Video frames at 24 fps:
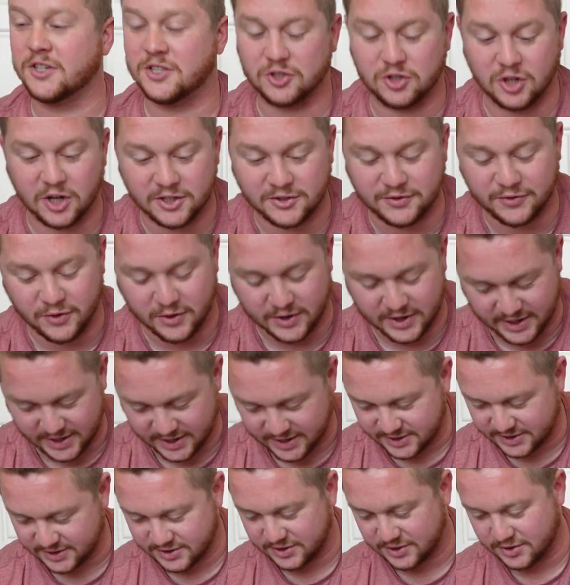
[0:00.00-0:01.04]
stressful
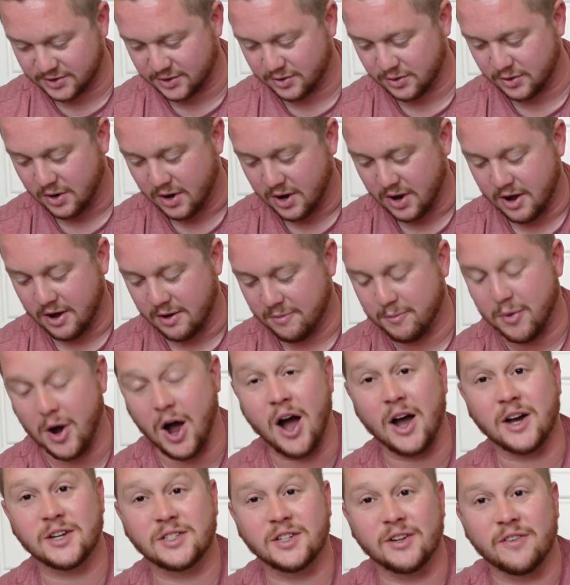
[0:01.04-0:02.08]
end to
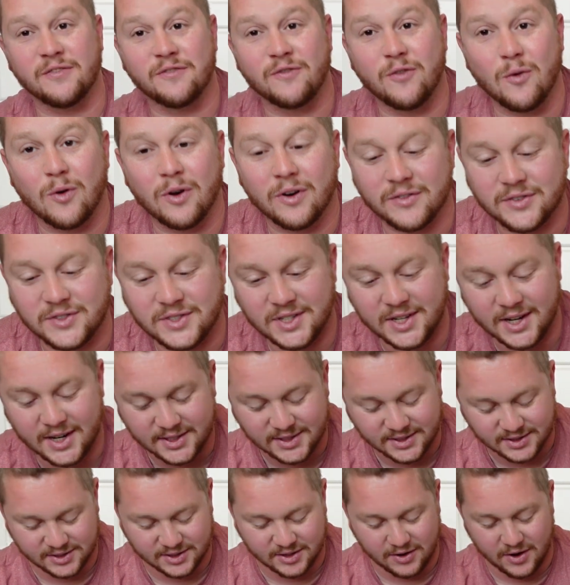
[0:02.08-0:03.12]
box 4 of
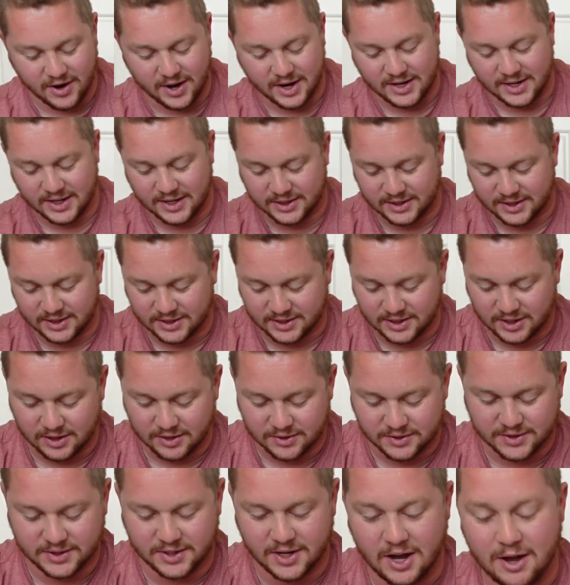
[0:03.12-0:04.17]
6. Let's go ahead and get this
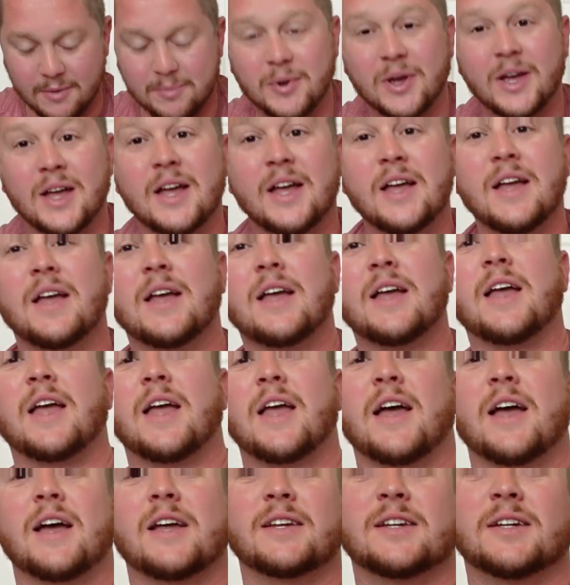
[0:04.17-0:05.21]
closed up
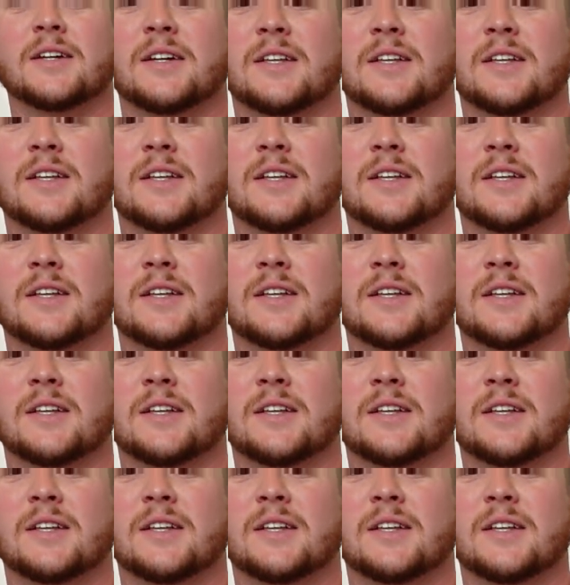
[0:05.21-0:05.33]
and